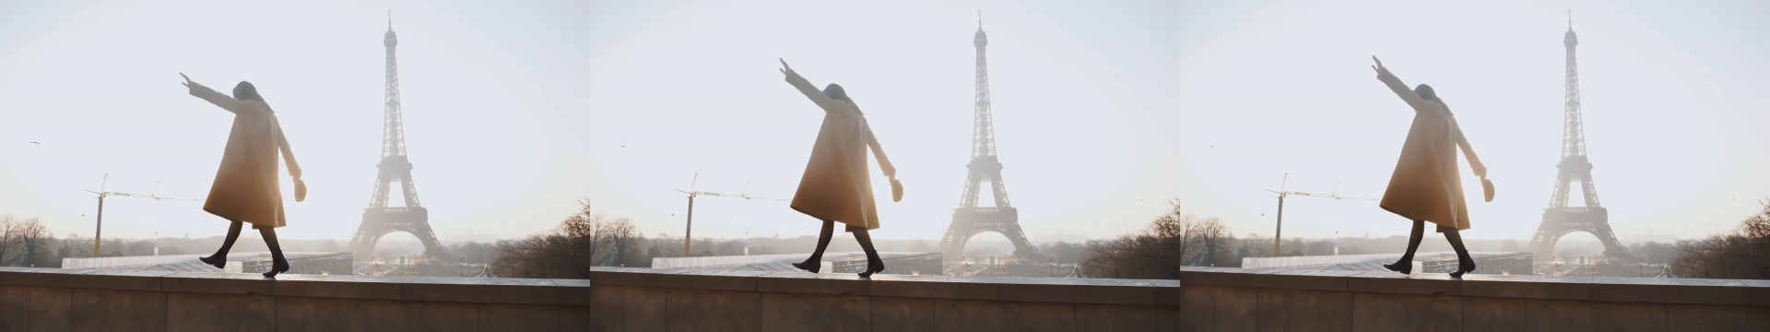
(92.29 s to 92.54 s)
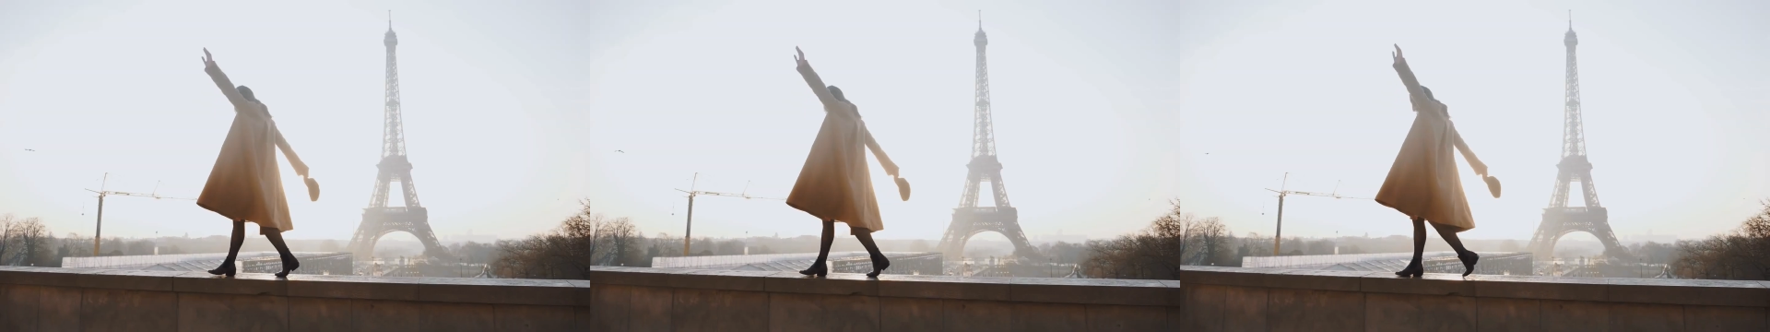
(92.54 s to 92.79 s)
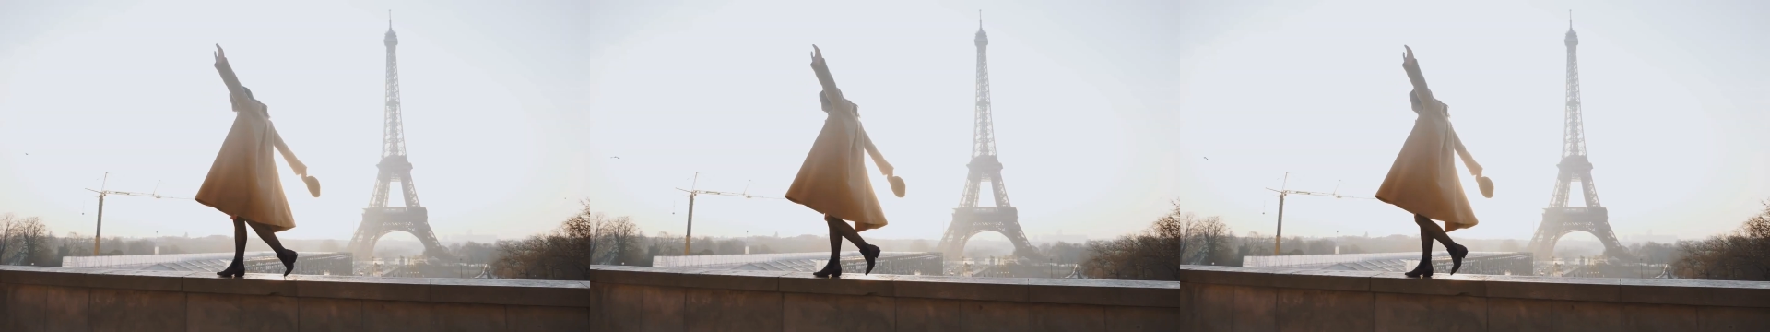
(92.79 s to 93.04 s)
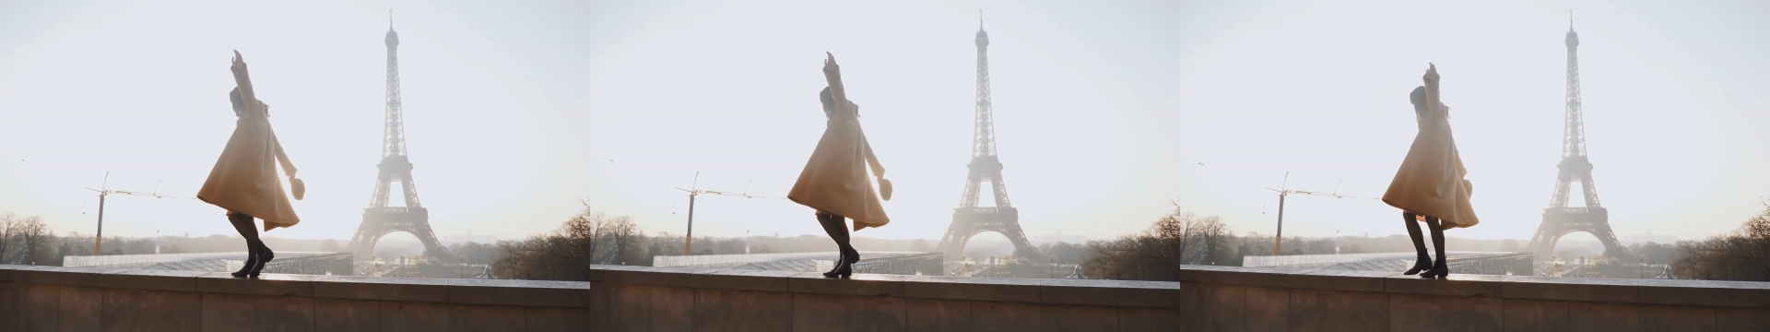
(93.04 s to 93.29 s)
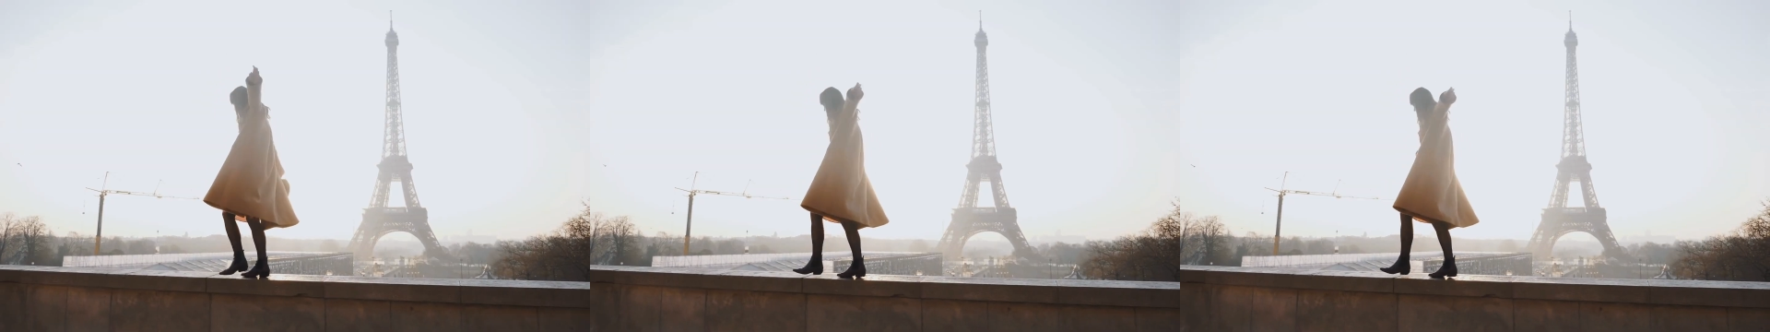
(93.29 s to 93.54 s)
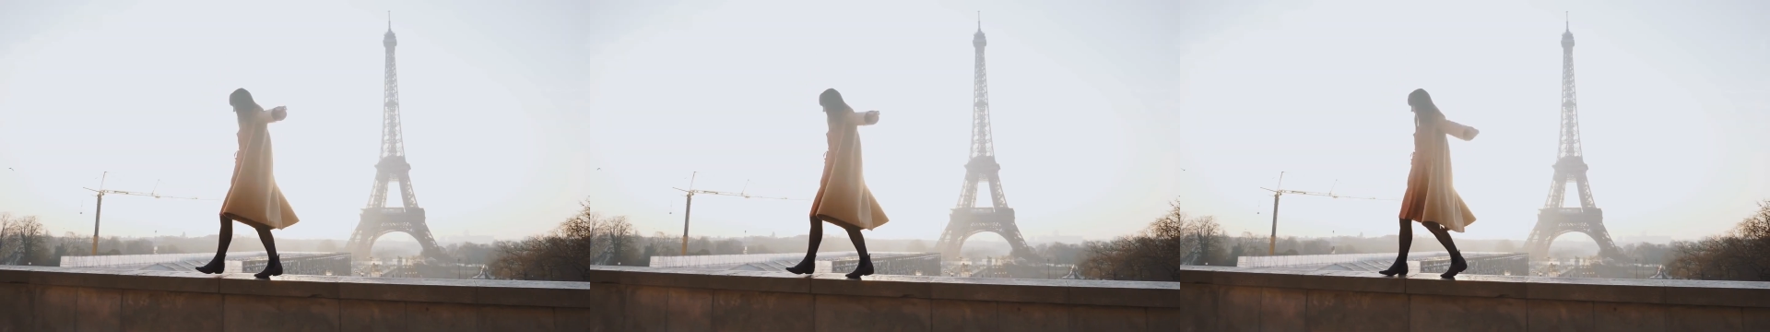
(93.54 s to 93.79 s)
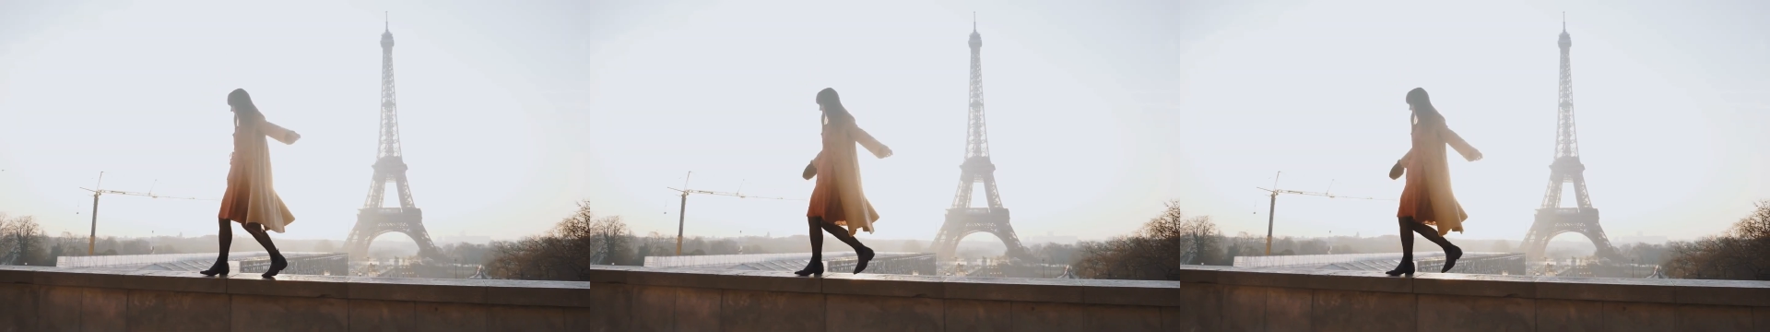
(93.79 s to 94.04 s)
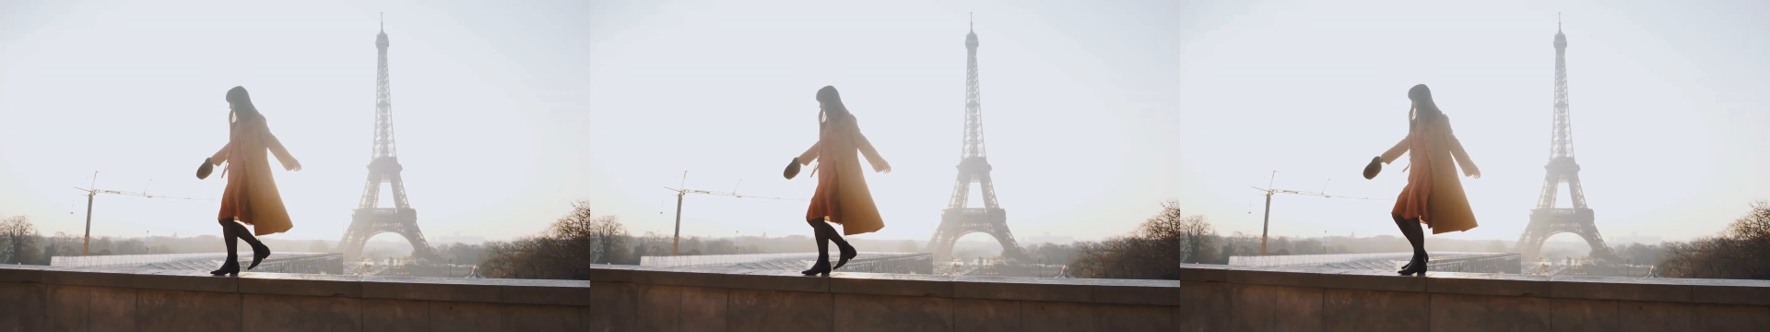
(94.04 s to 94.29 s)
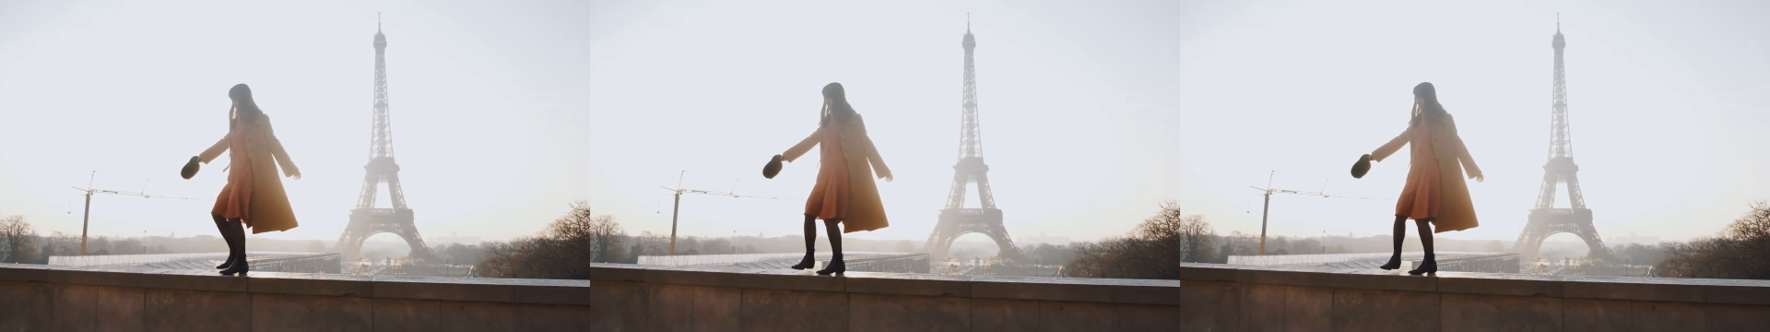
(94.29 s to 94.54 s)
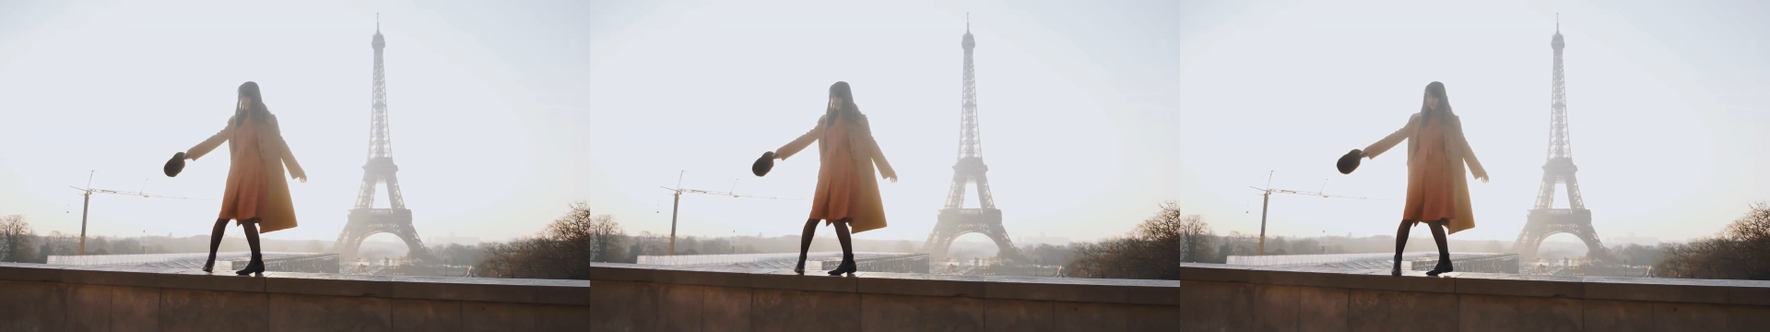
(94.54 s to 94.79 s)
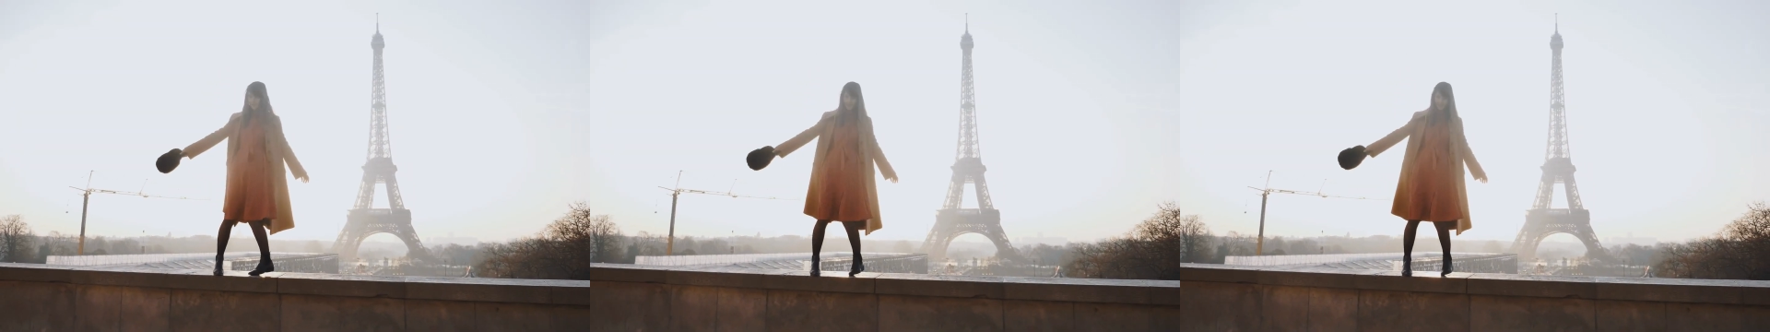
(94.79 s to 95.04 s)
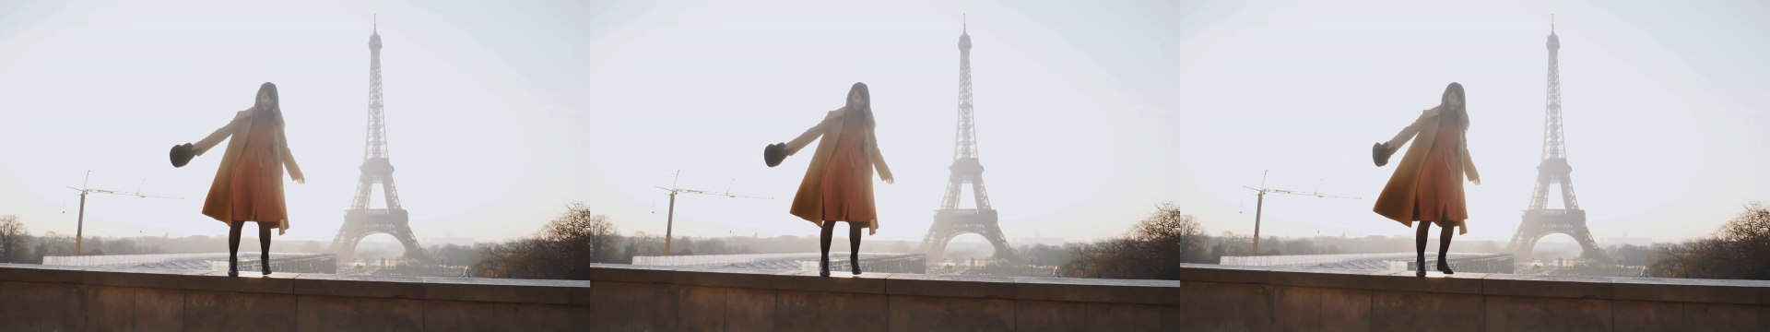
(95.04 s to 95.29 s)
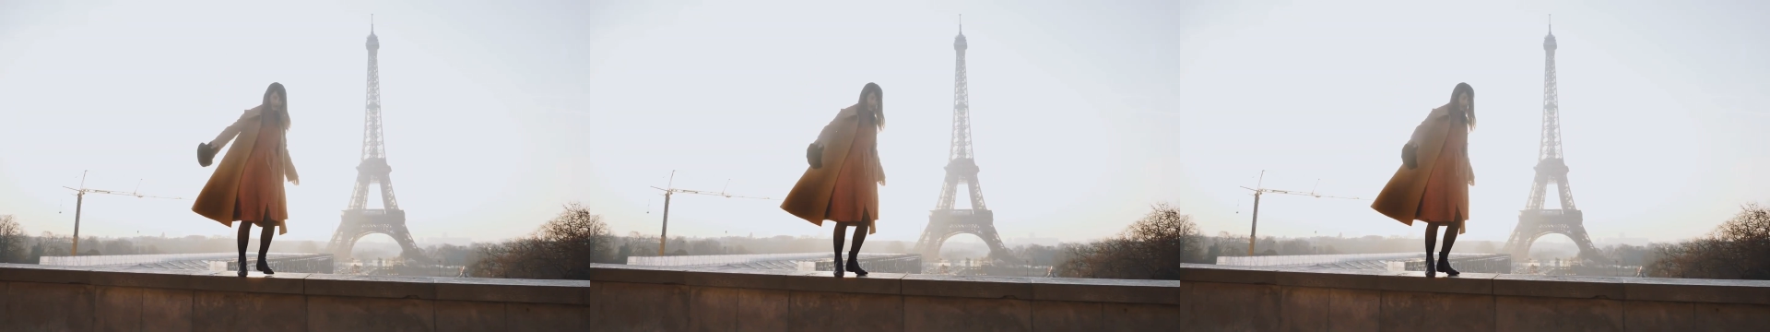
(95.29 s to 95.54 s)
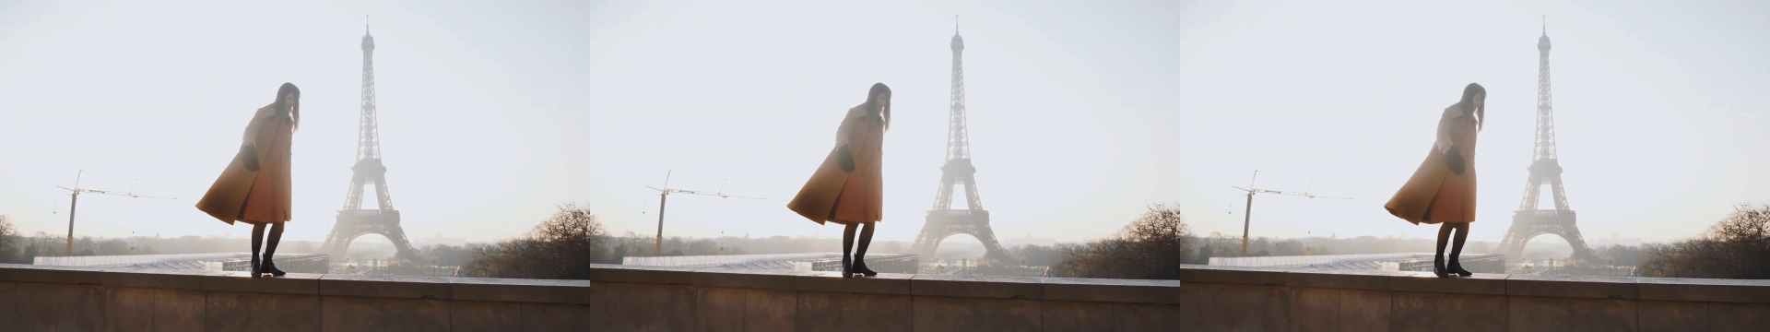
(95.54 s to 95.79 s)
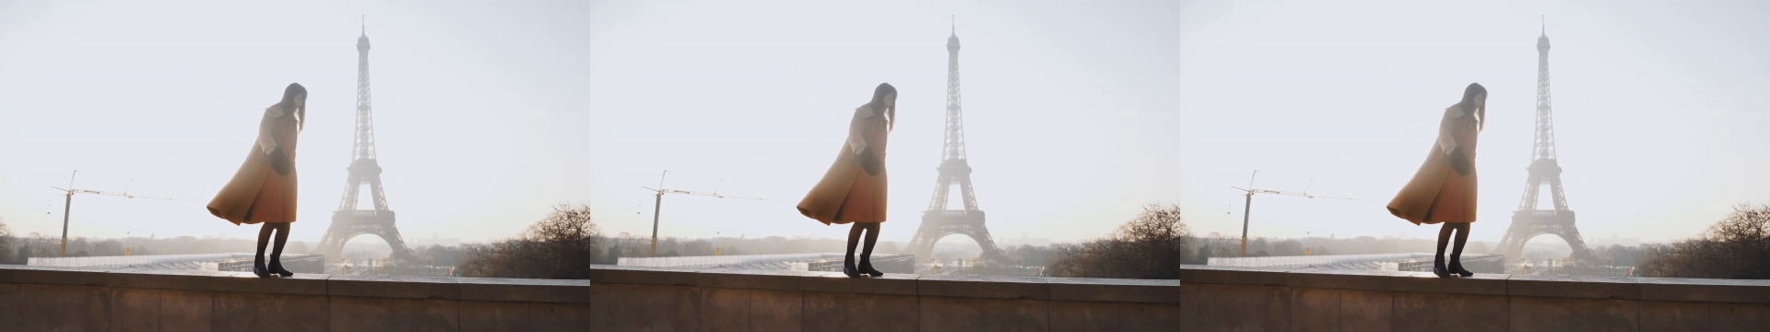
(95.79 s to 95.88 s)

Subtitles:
(no speaker visible)